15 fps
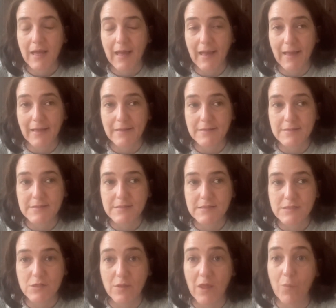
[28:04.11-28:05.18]
and
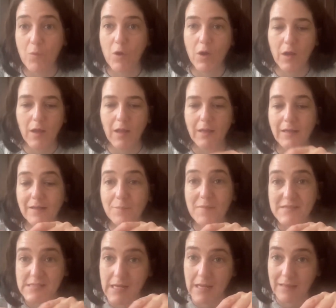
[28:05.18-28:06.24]
so they were a little
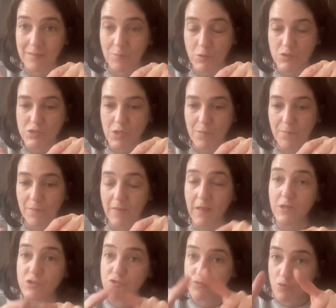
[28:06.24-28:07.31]
biscuit in the bottom, then
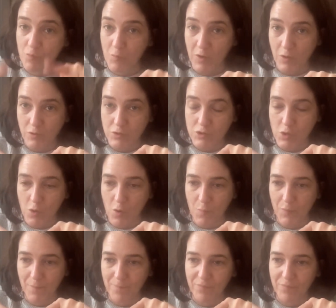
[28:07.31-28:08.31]
a strawberry on top.